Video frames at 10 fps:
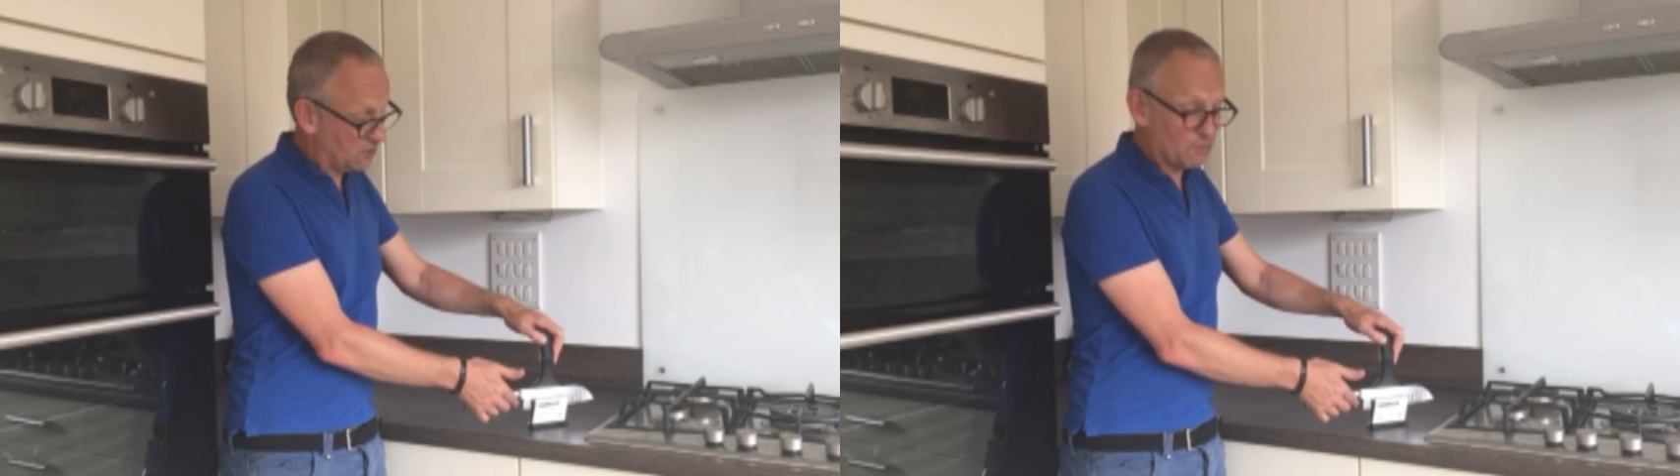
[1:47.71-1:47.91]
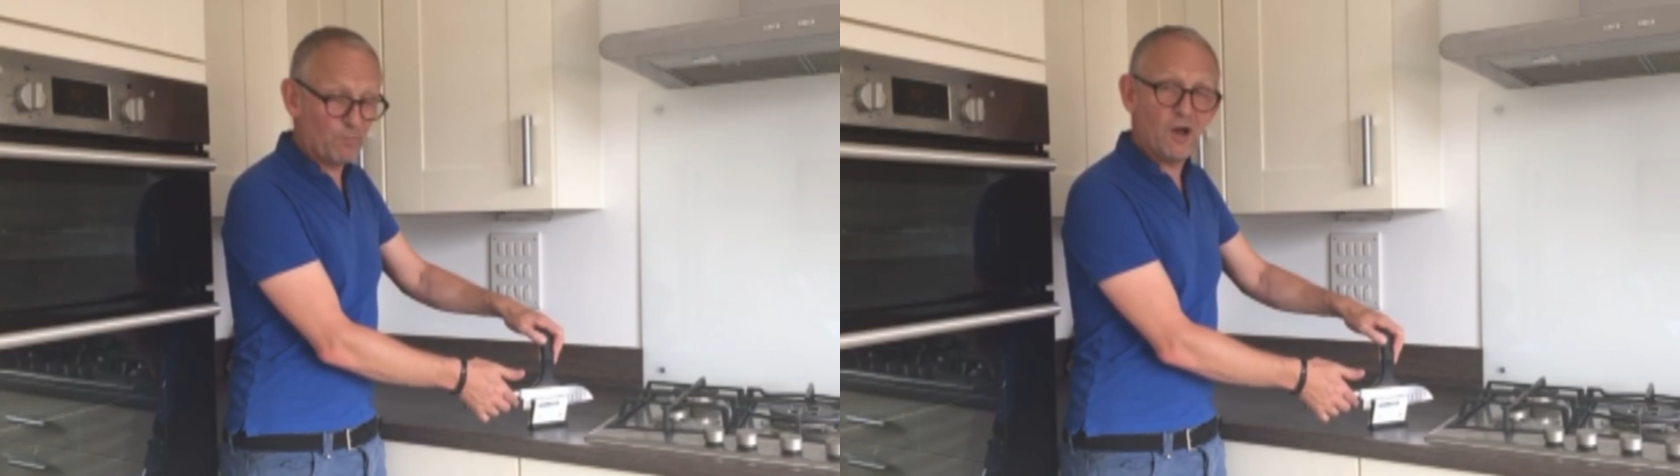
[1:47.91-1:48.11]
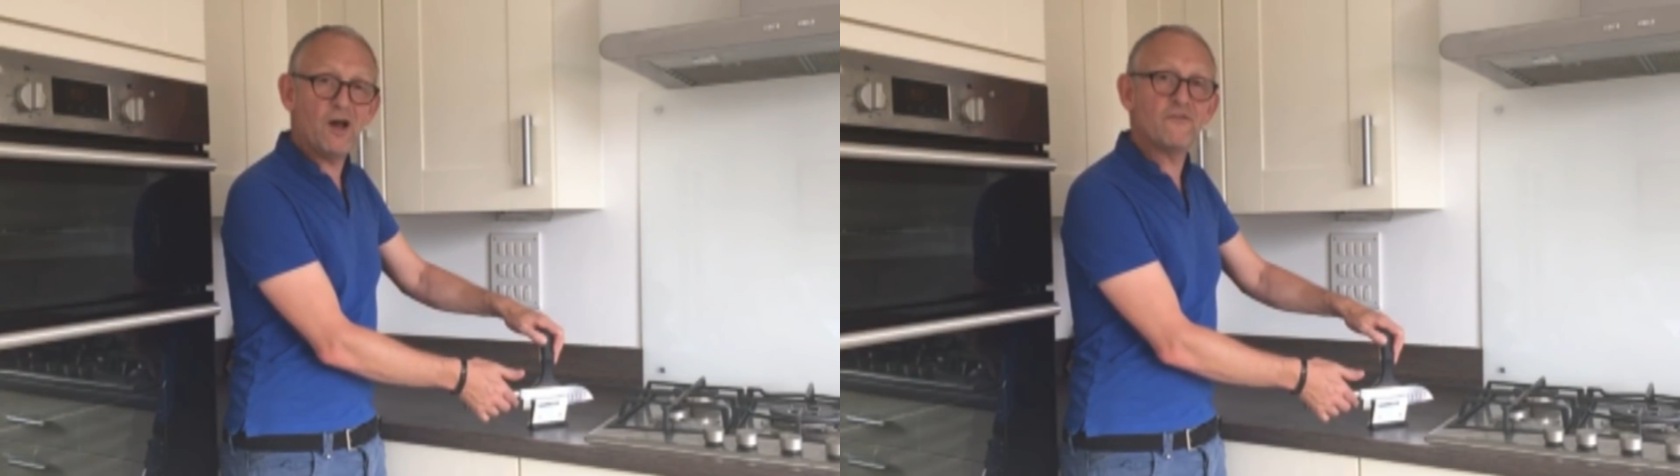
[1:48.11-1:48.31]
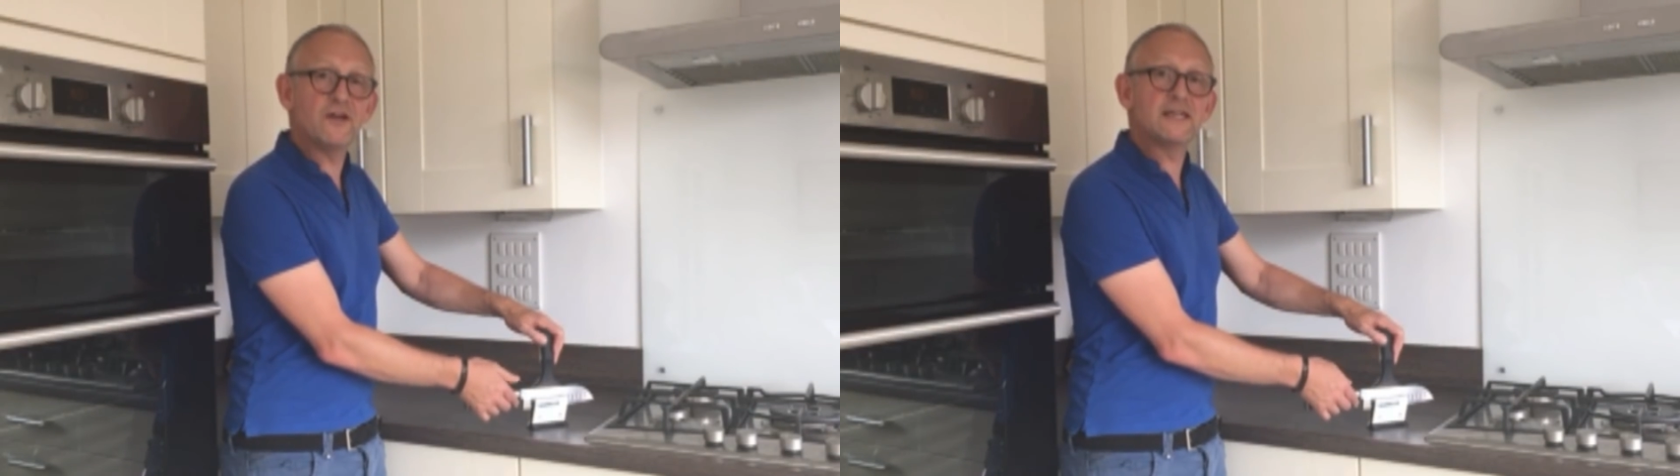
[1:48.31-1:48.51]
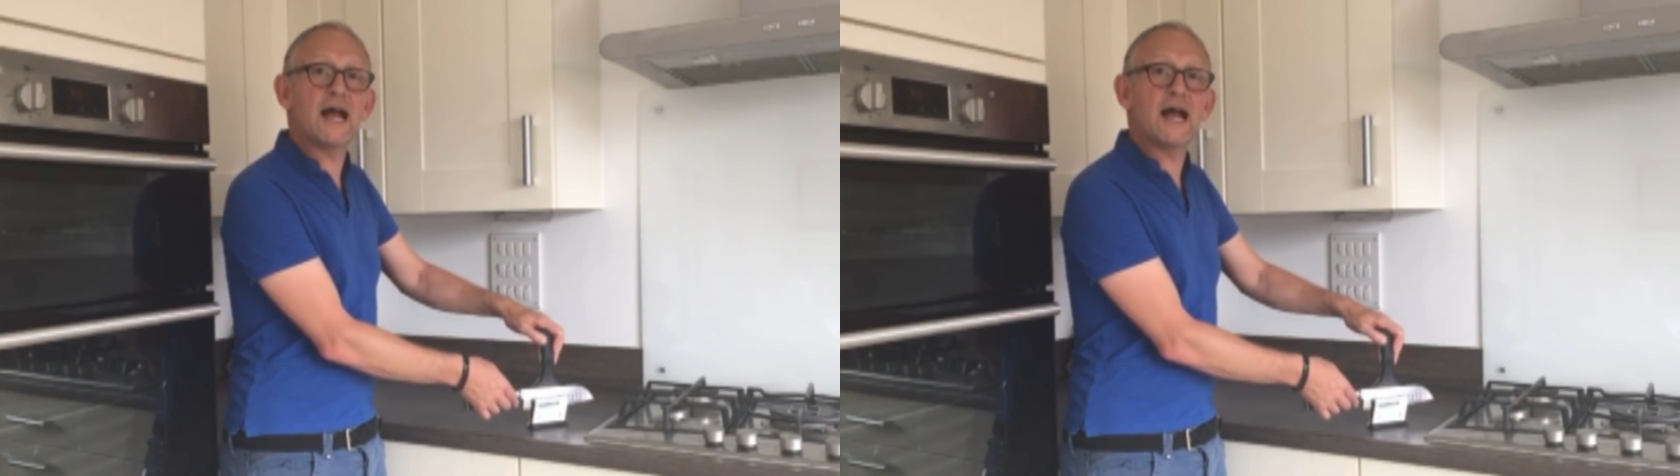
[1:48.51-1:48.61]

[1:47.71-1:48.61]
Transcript: you the perfect